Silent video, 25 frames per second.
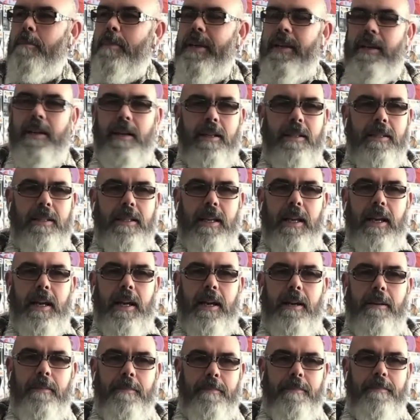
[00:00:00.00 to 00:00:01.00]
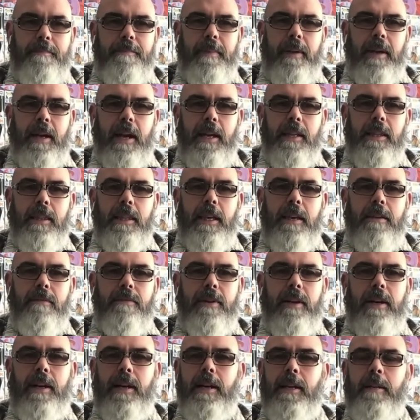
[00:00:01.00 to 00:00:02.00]
because I live
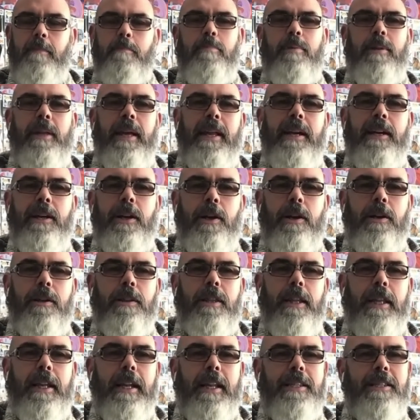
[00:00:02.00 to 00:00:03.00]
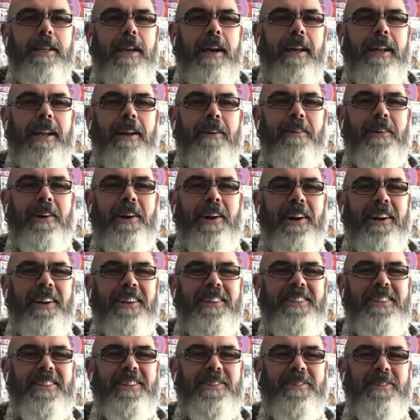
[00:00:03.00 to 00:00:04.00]
on planet Earth, and it's kind of
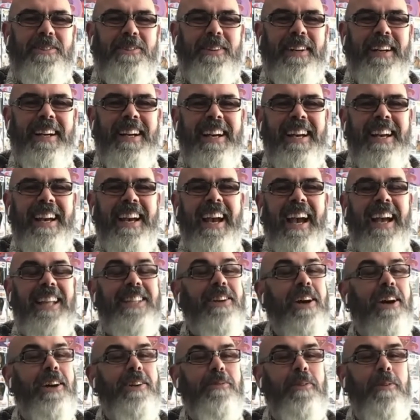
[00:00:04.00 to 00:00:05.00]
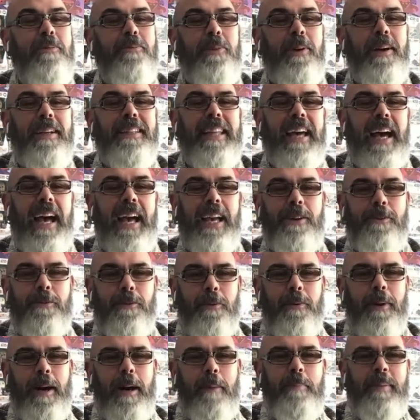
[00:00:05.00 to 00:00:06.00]
hard to avoid that. I
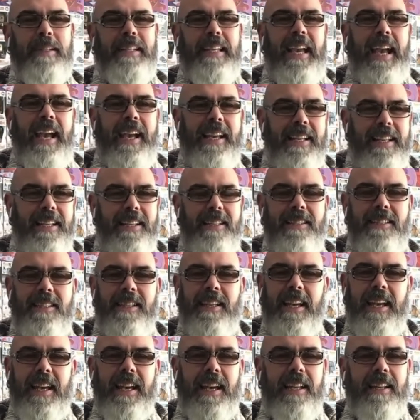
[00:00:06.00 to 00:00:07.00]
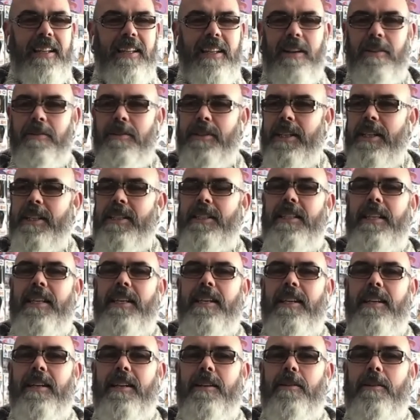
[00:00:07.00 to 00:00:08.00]
grew up in the '80s, and Disney